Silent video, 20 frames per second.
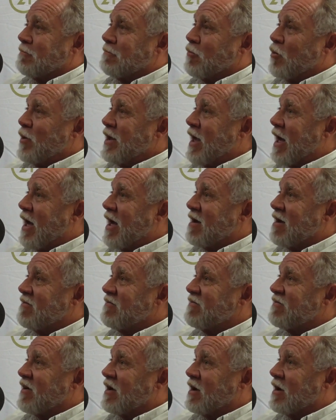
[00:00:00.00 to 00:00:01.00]
We
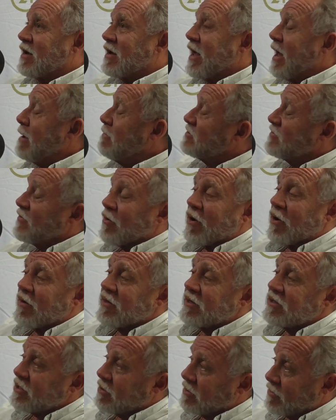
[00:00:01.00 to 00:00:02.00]
have games for all the
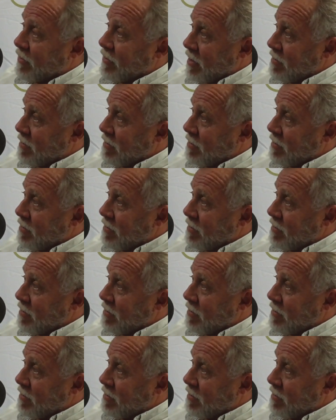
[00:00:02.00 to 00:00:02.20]
children.